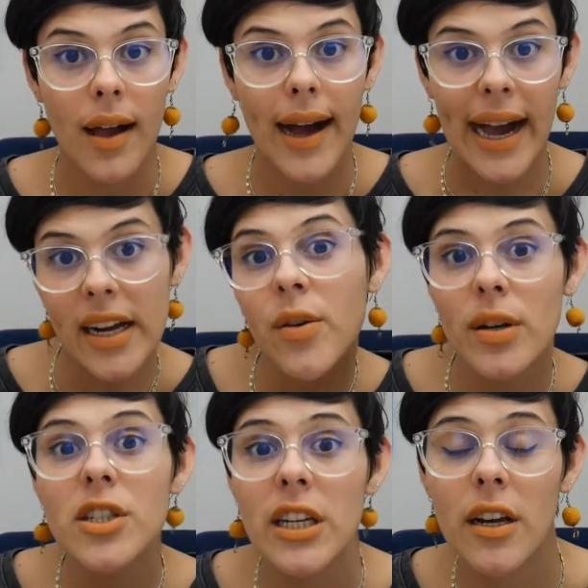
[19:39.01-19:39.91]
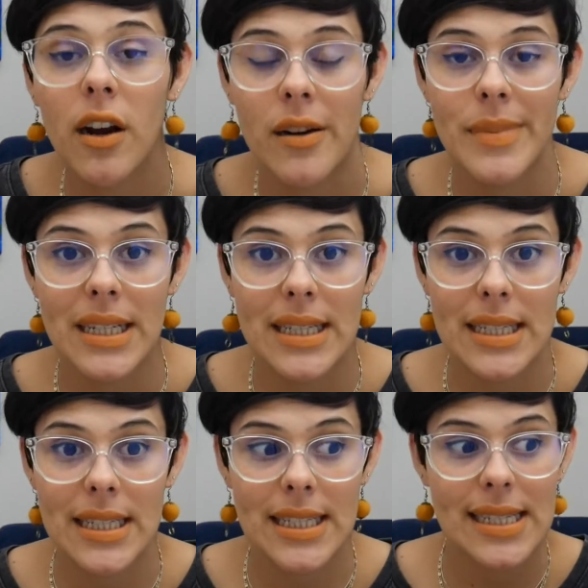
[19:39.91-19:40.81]
I crochet
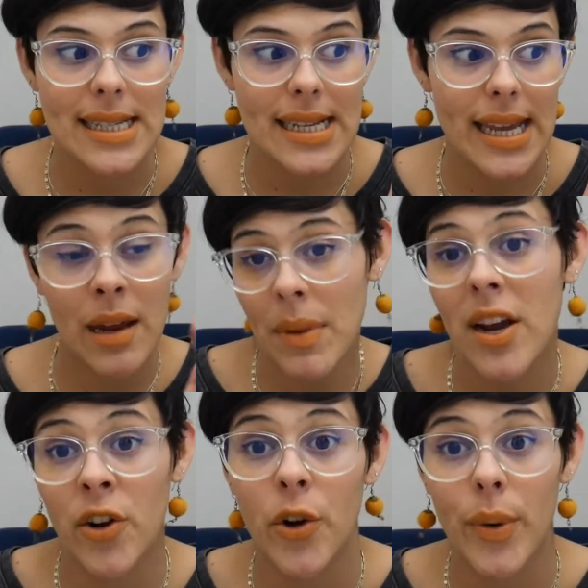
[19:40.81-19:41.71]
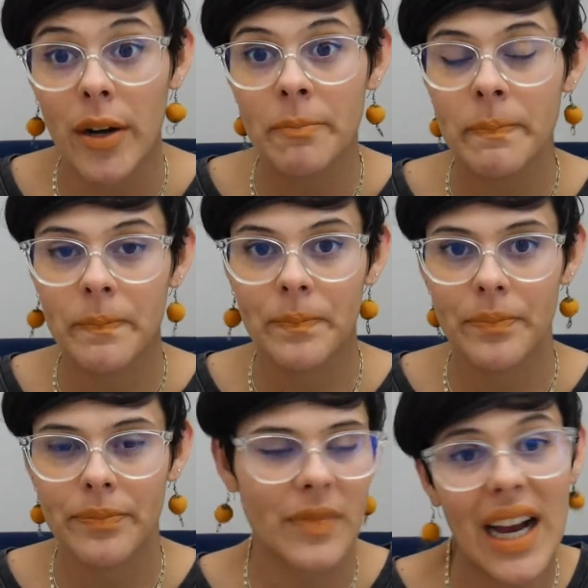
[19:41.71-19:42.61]
garments in my underwear.
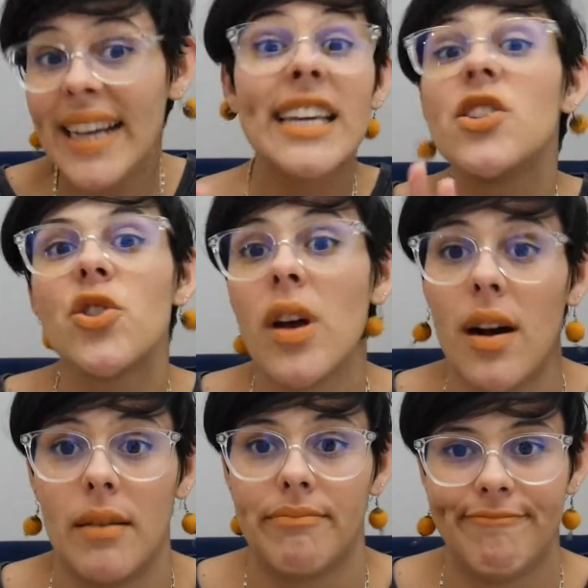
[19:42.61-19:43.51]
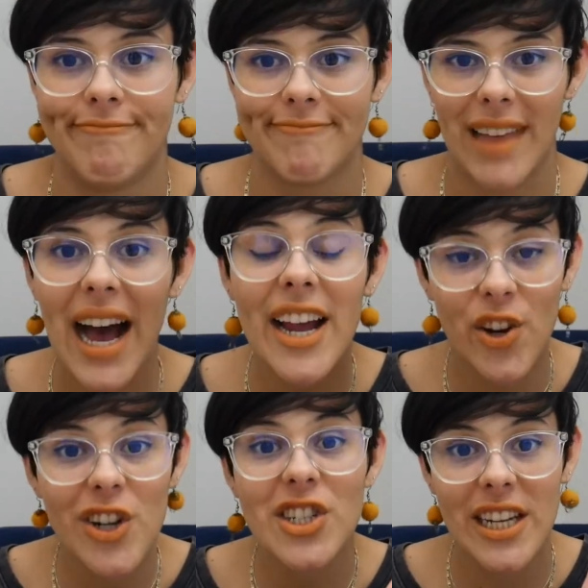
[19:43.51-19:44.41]
I kid you not. I
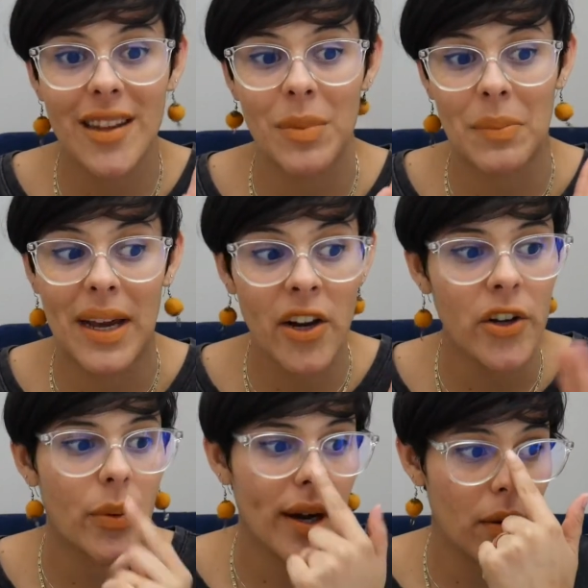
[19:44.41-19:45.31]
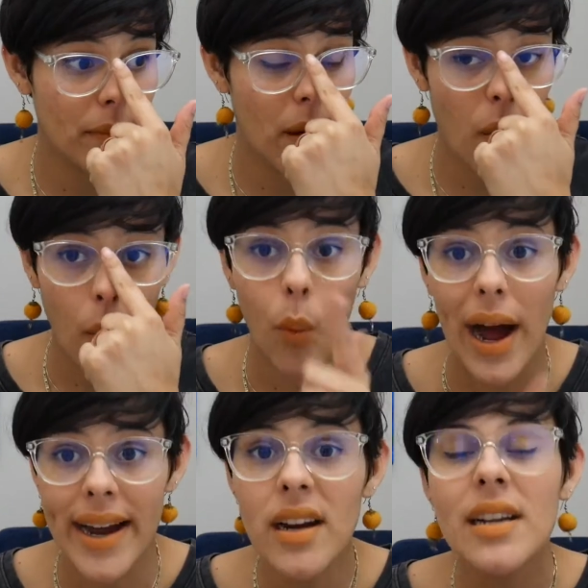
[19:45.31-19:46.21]
crochet them in my underwear.
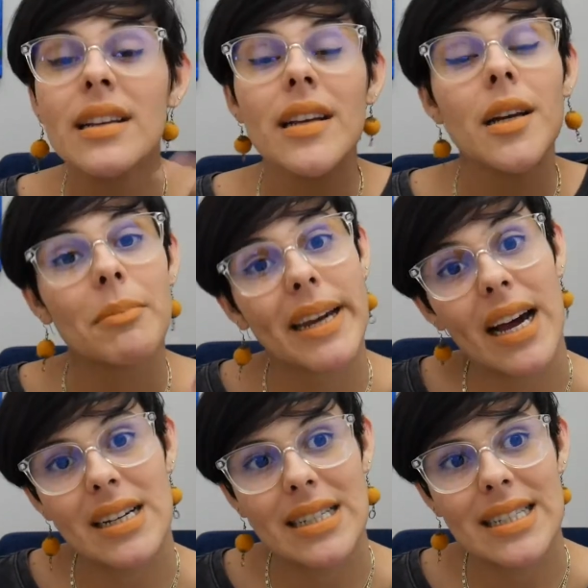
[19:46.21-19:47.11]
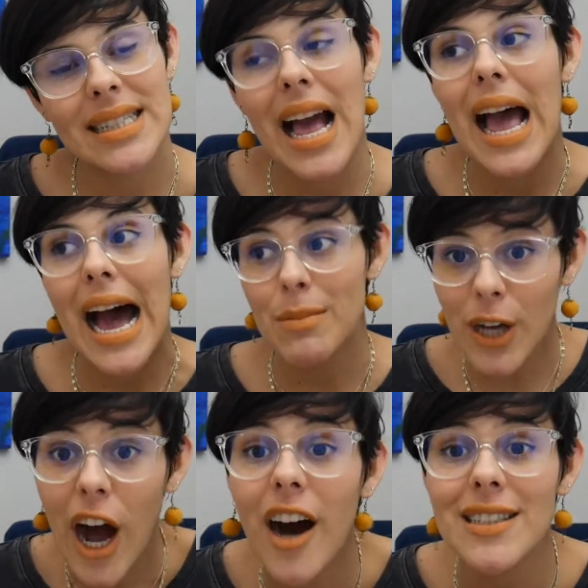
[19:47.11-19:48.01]
Why? Because I'm
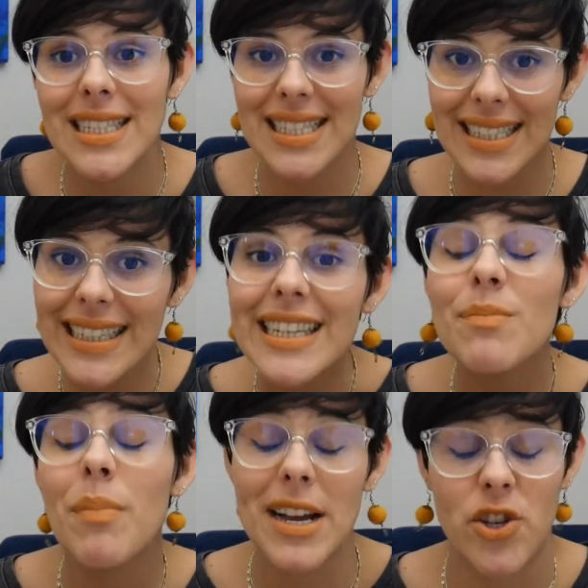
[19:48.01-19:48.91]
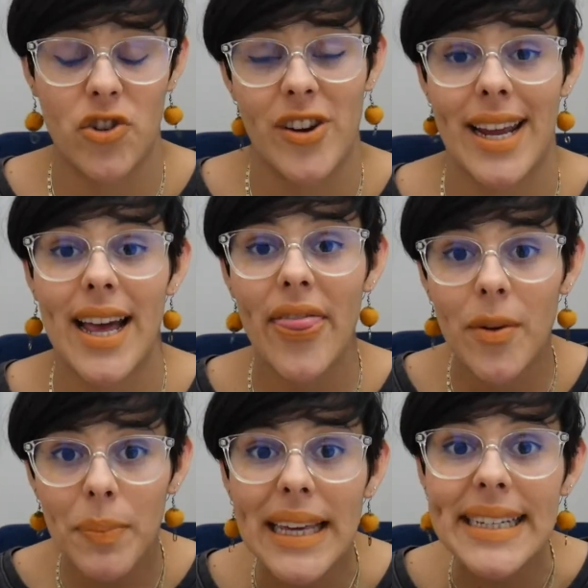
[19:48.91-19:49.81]
constantly measuring the
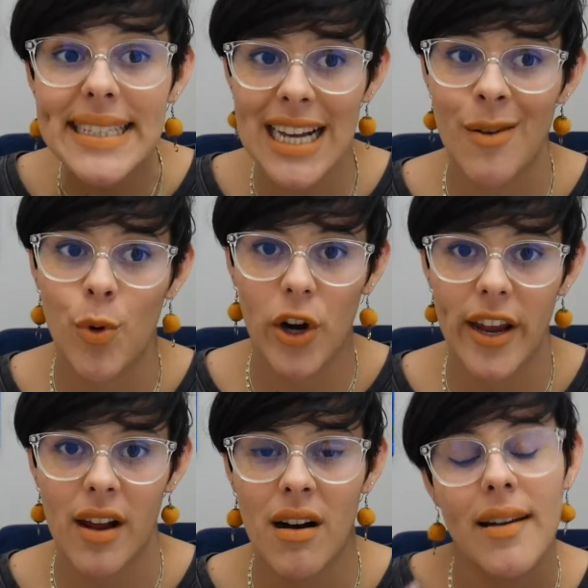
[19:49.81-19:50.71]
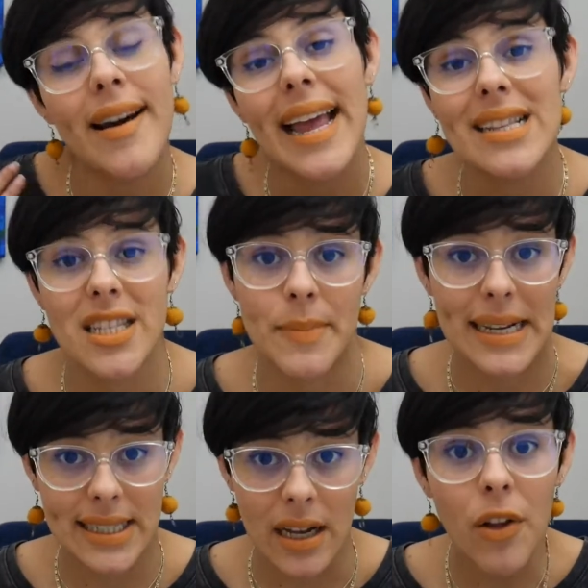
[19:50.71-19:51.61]
piece I'm working on against
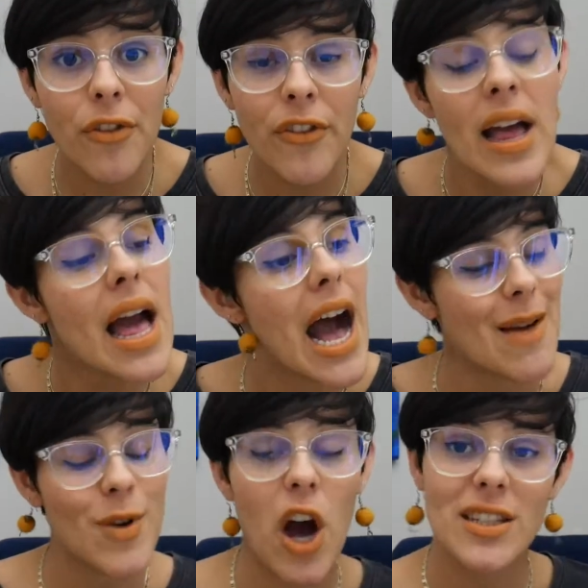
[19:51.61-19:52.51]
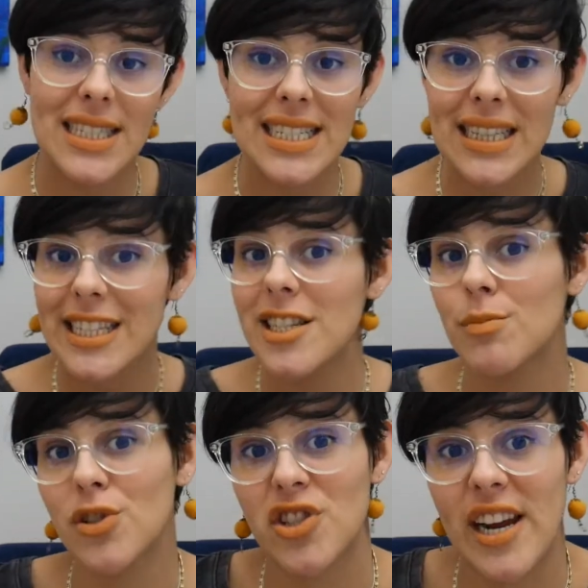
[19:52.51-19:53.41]
myself. I'm constantly
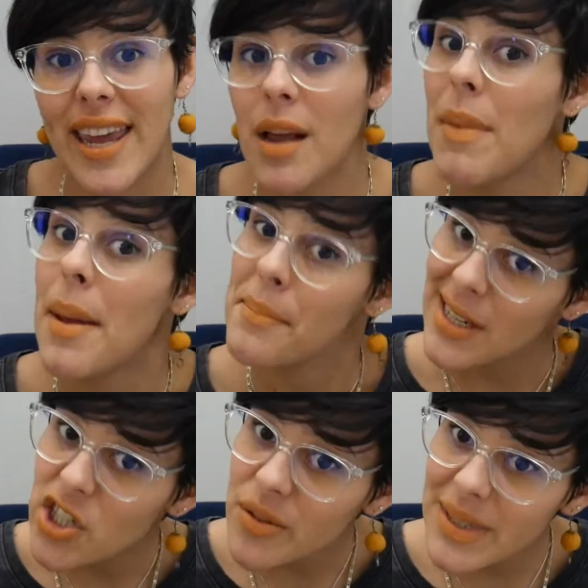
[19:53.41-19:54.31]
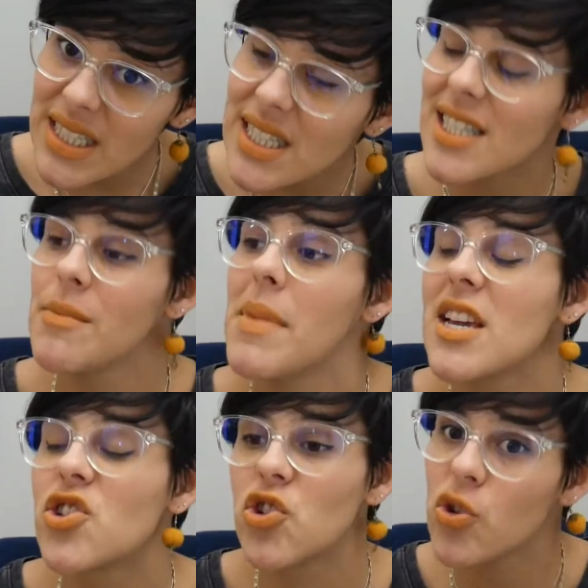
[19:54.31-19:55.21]
double checking my measurements to
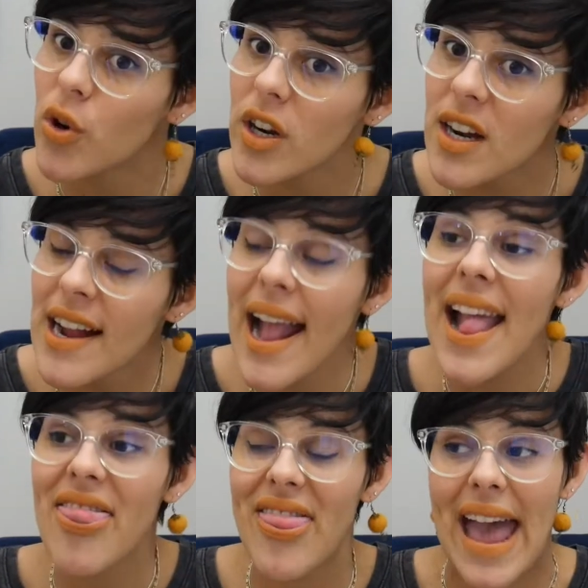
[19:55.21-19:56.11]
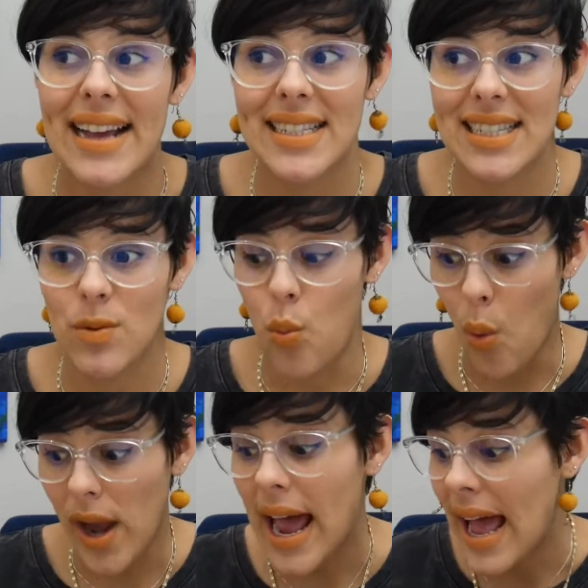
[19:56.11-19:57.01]
make sure that
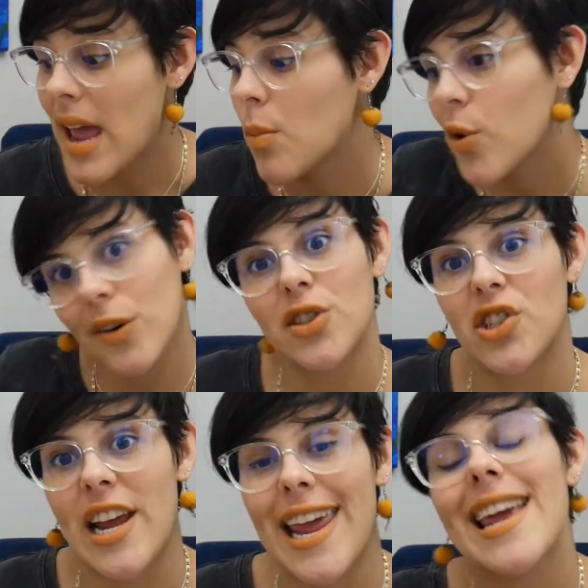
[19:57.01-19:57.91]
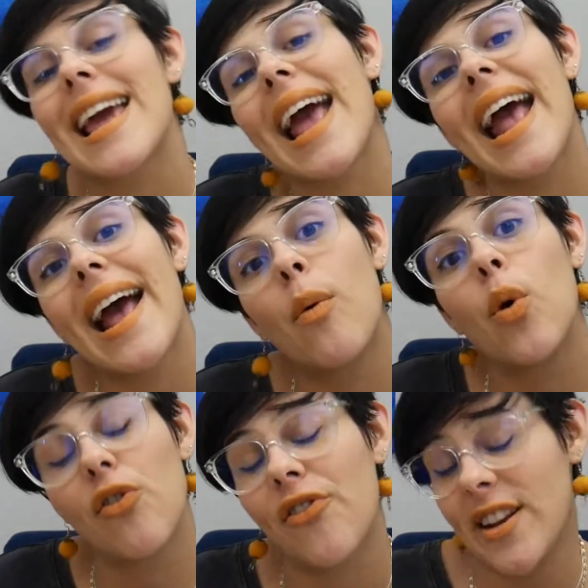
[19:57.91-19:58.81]
what I am crocheting
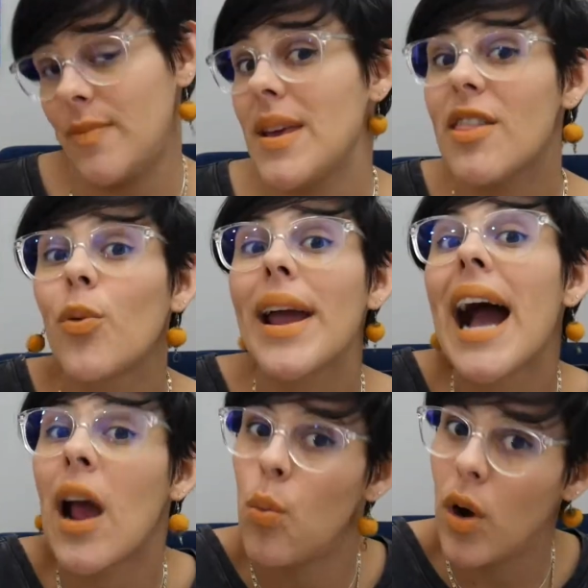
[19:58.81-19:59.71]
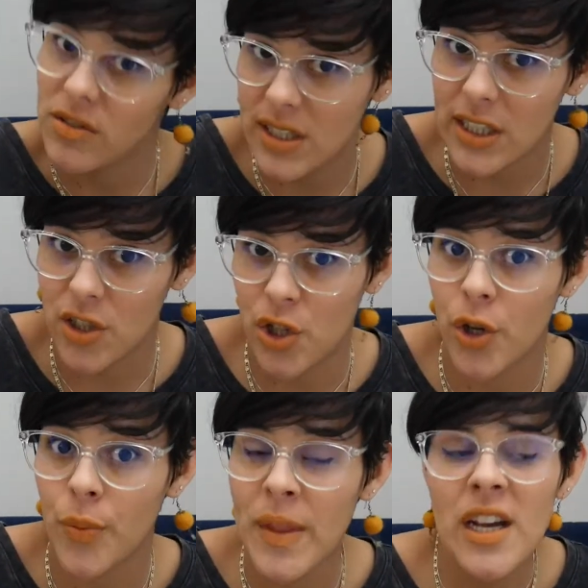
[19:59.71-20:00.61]
will fit me the way I want it to.